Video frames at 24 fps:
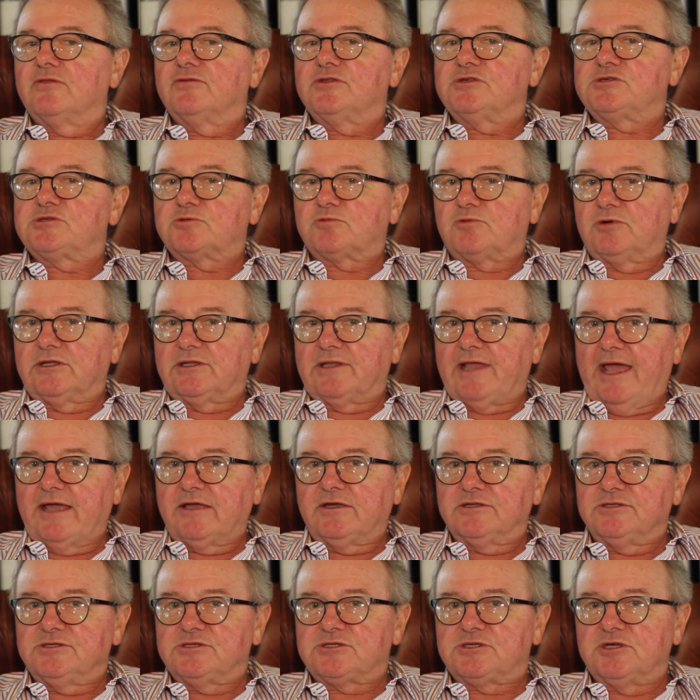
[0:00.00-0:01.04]
The Sri
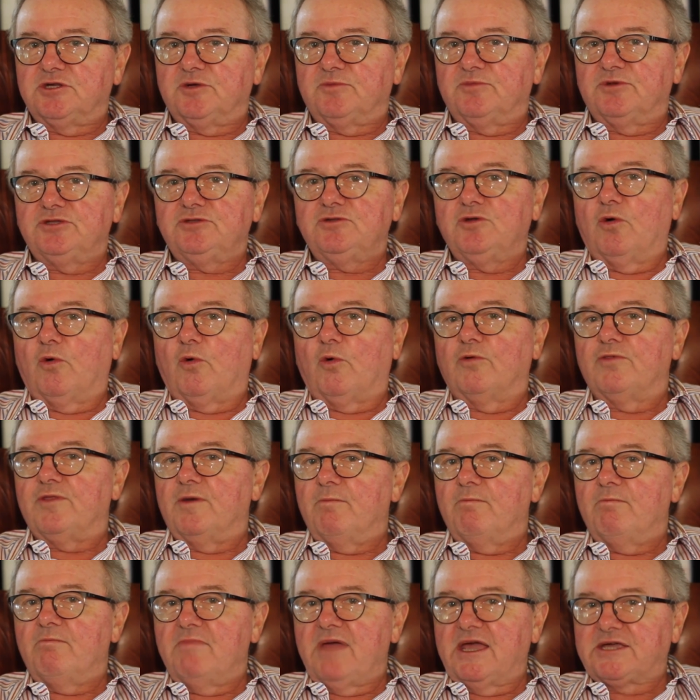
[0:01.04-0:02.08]
Lankan cinnamon, or the
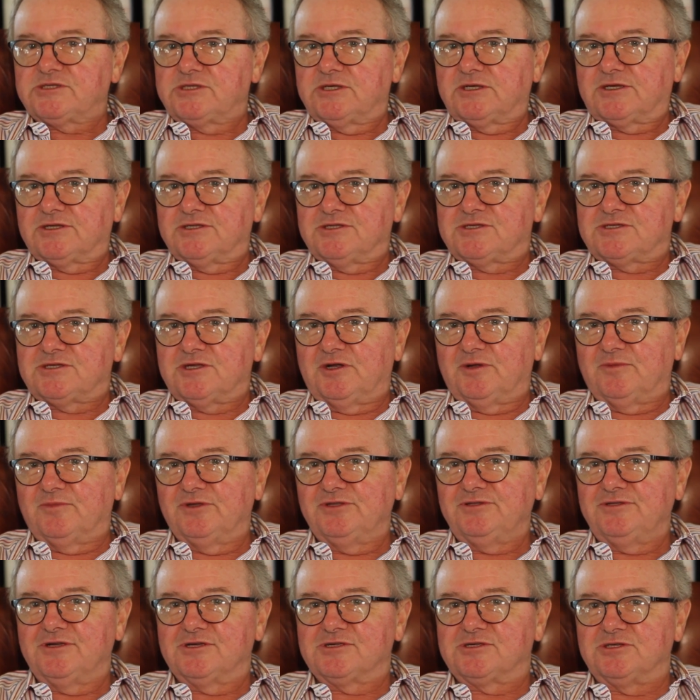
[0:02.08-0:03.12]
Mexican
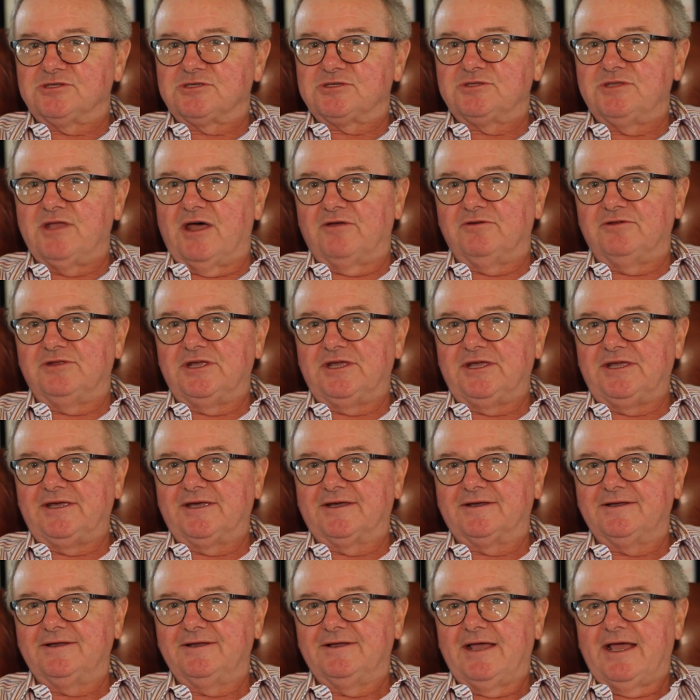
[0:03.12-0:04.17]
cinnamon as it's known
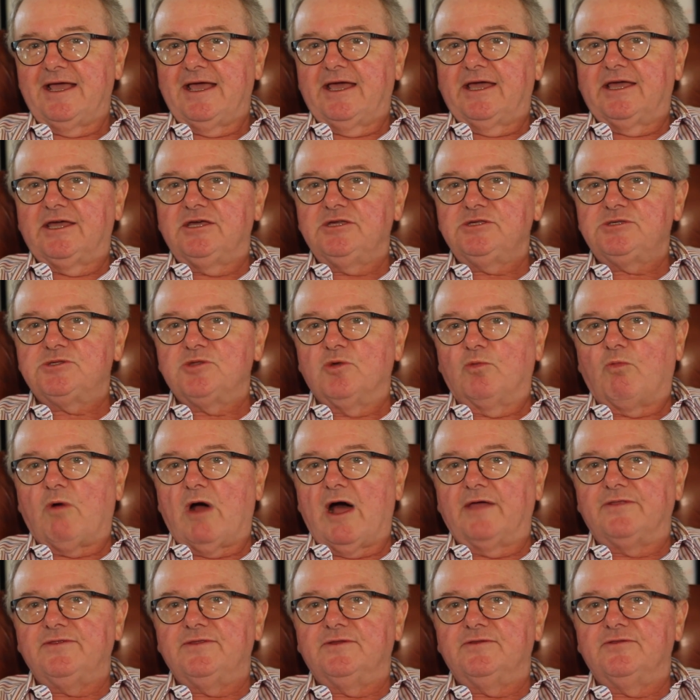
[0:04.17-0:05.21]
here, is the
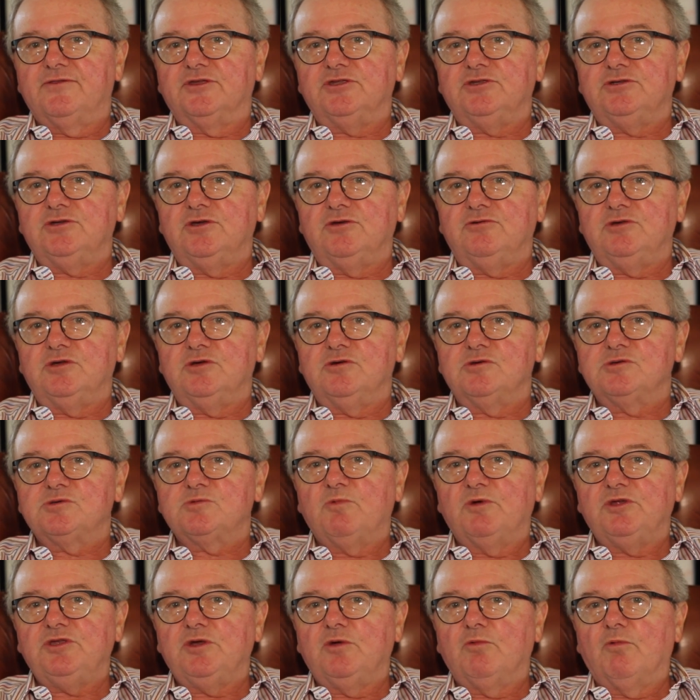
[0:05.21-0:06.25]
one that you use
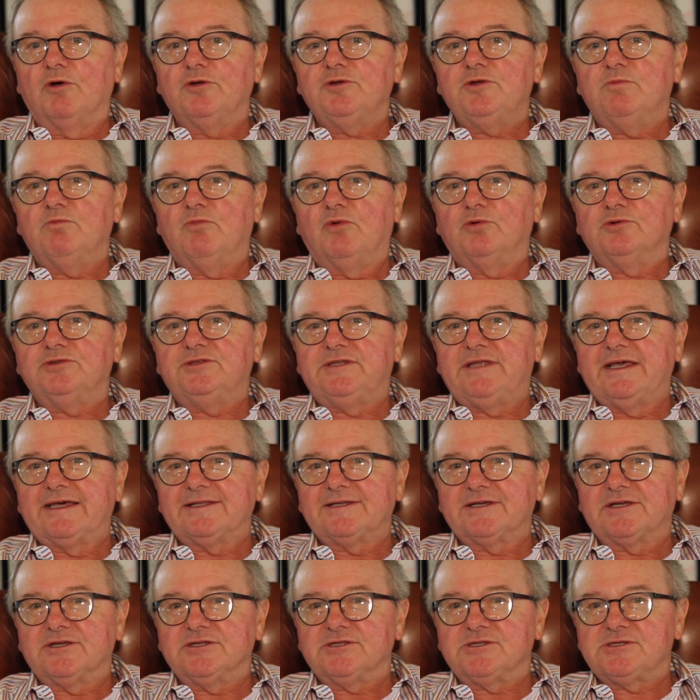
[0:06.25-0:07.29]
when you want a more
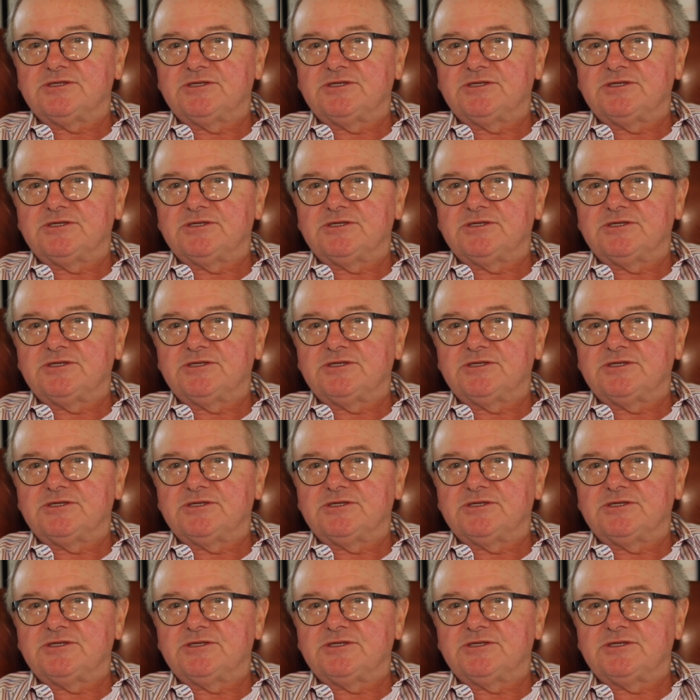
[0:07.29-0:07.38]
delicate